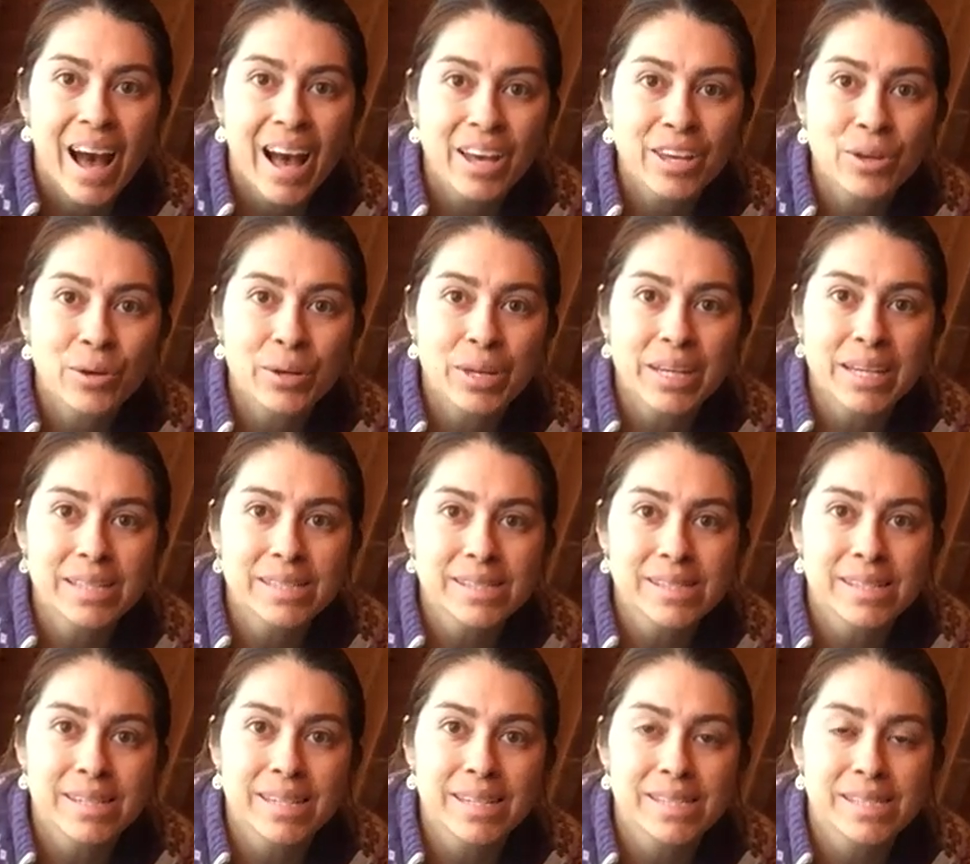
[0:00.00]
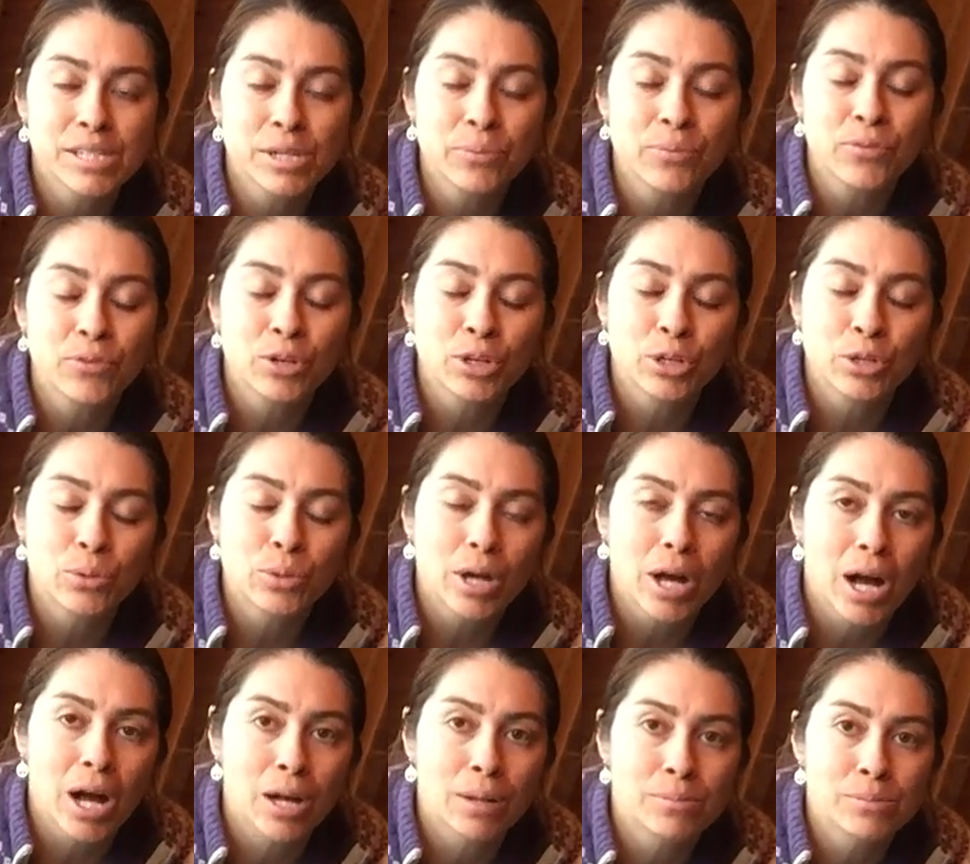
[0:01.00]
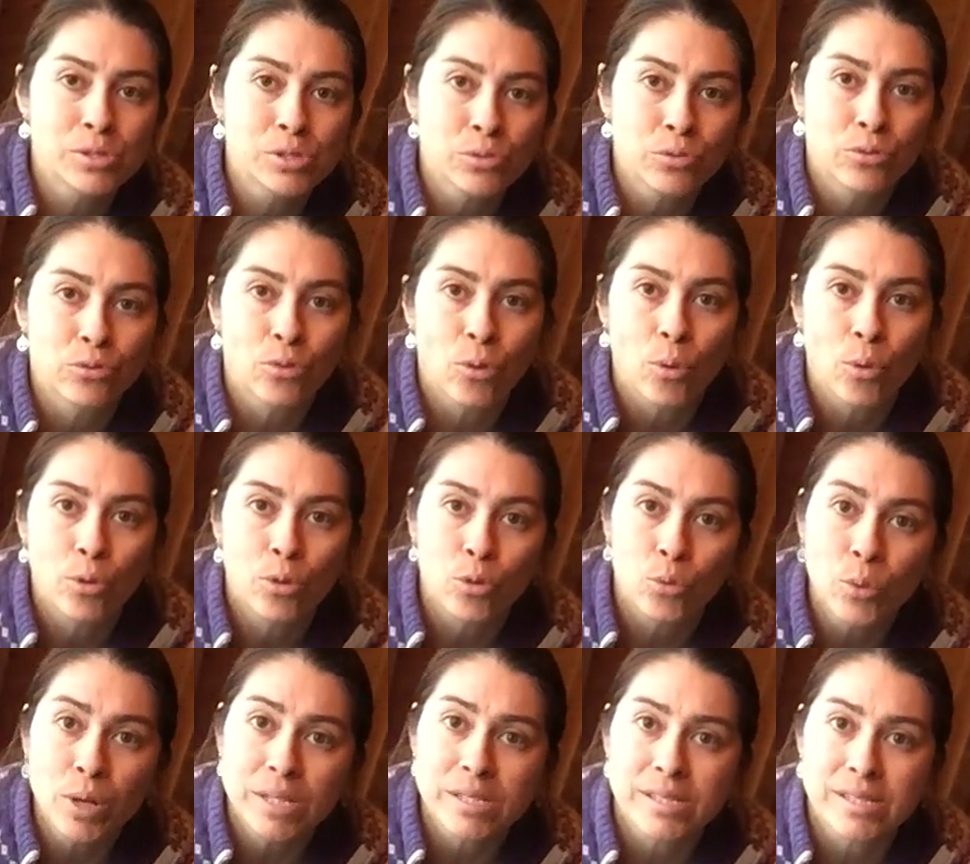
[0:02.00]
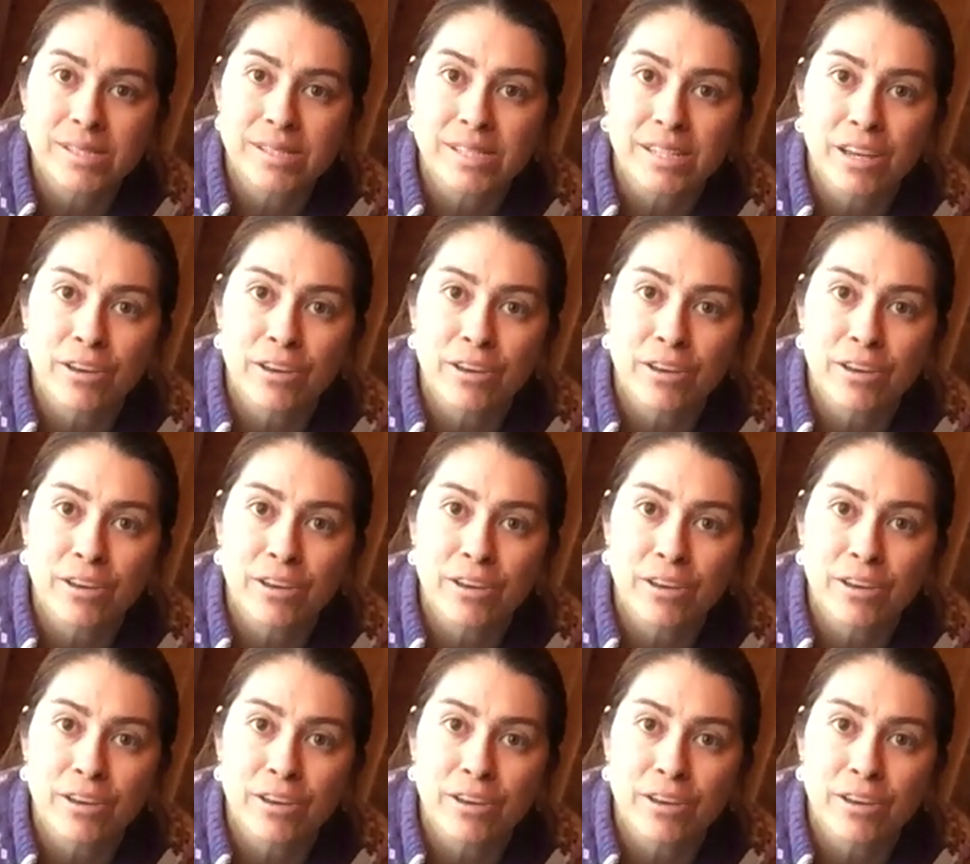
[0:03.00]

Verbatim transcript: Hi yogis, today's tip for you comes for the wrists.